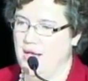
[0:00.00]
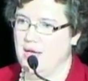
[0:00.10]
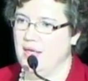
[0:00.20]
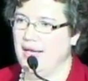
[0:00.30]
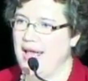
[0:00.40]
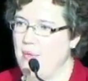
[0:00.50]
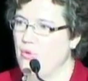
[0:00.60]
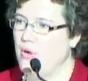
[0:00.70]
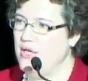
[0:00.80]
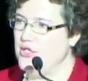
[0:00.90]

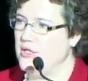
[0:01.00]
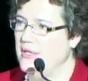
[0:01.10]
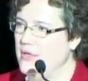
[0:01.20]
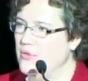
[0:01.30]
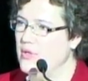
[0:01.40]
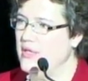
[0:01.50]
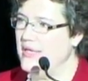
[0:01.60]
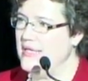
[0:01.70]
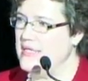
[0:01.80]
Collaboration literally is